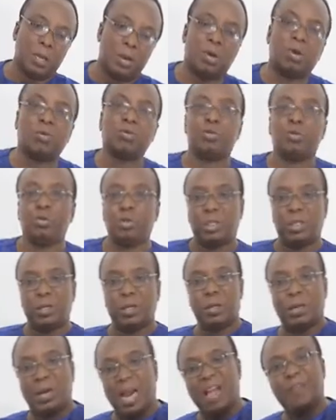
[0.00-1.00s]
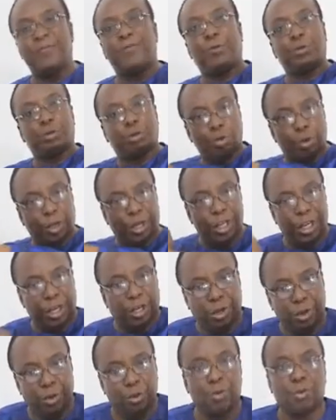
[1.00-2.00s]
know, use the rifle to
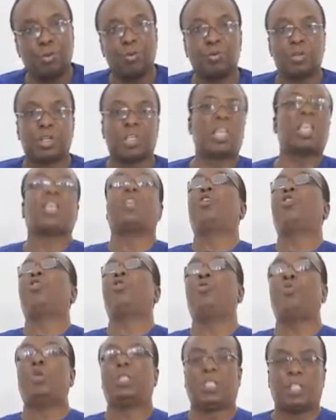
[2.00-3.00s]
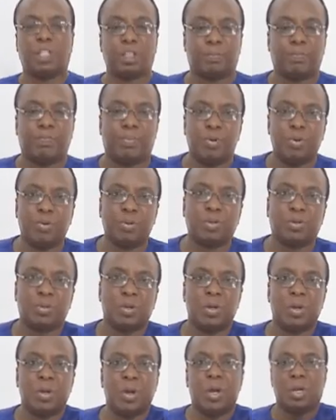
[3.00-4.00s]
kick you with his boot,
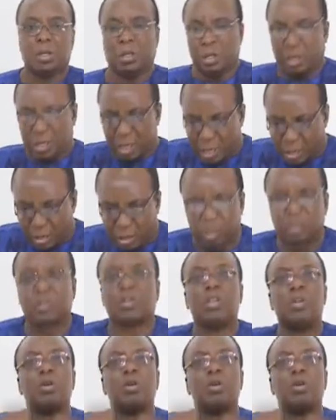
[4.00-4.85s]
you